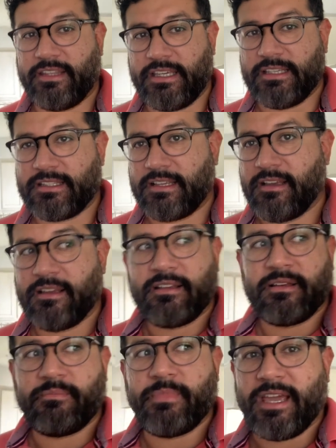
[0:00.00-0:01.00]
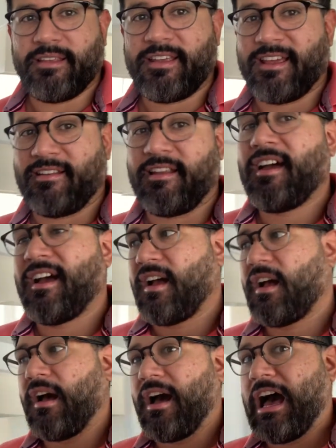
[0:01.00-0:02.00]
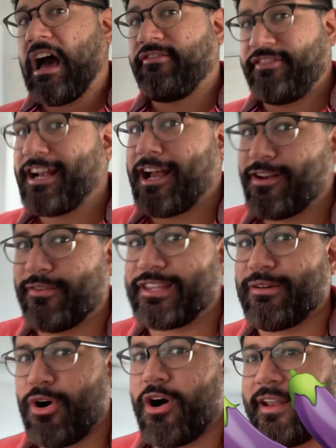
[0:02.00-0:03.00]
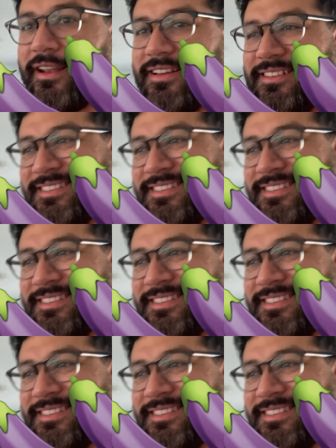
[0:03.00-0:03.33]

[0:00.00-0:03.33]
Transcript: these men, and I think I know what they want.